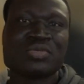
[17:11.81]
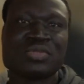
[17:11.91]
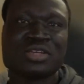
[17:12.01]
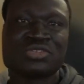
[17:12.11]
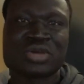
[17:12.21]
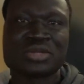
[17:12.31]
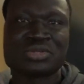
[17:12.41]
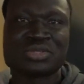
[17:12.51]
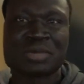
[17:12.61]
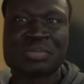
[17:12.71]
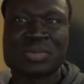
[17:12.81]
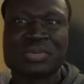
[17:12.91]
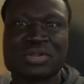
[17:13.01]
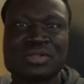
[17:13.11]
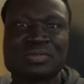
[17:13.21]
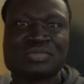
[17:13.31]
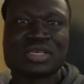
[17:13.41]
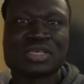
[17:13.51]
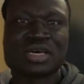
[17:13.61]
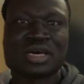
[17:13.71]
when they're trying to drop people
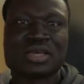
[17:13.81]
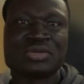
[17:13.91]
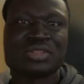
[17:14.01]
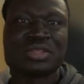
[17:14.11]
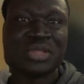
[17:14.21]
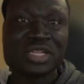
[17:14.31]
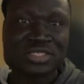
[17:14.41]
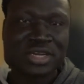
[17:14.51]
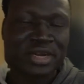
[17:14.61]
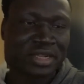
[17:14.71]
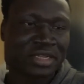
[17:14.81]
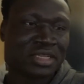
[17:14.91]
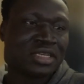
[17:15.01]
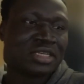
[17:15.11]
into the military.